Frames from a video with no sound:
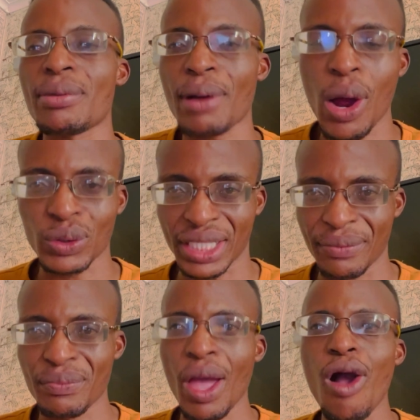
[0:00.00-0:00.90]
about.
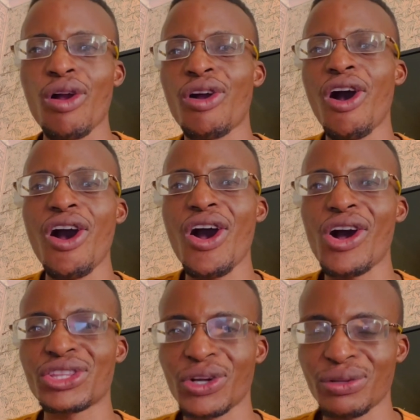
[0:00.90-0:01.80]

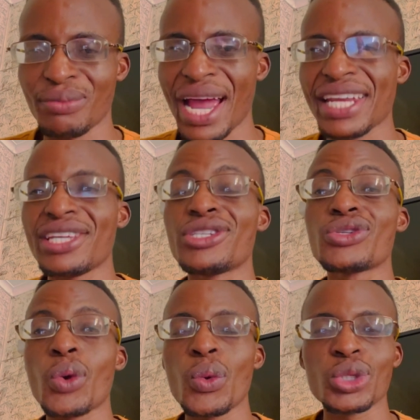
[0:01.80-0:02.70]
God Almighty is
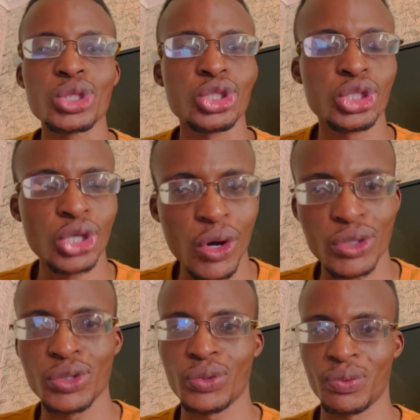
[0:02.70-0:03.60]
going to
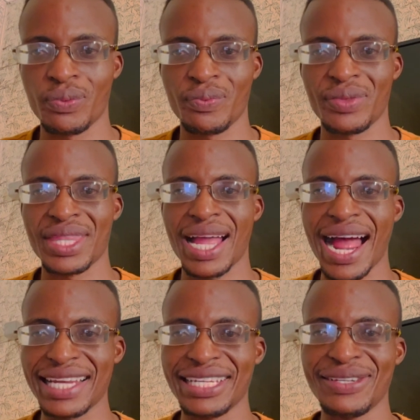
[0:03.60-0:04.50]
shock you.
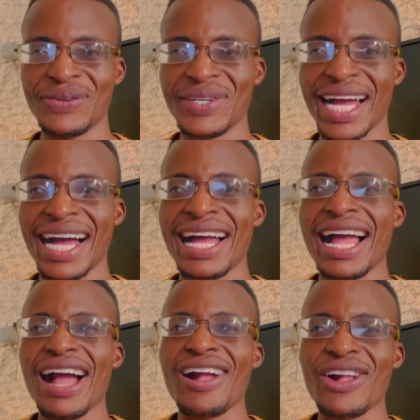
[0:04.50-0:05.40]
Hallelujah.
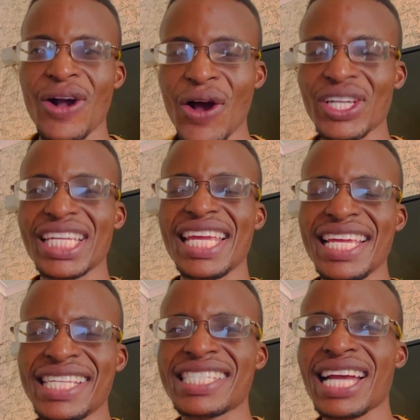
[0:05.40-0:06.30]
God
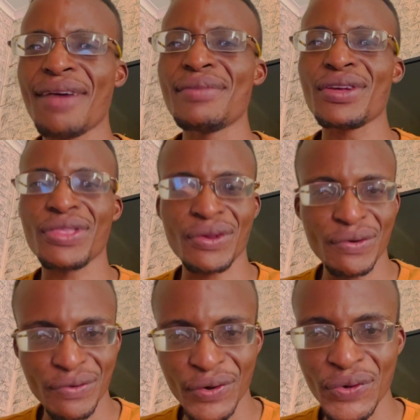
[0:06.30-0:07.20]
is coming through
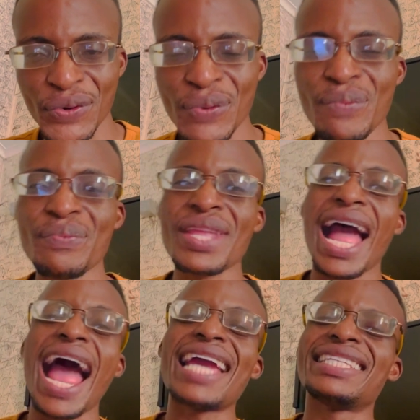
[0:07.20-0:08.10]
for you. I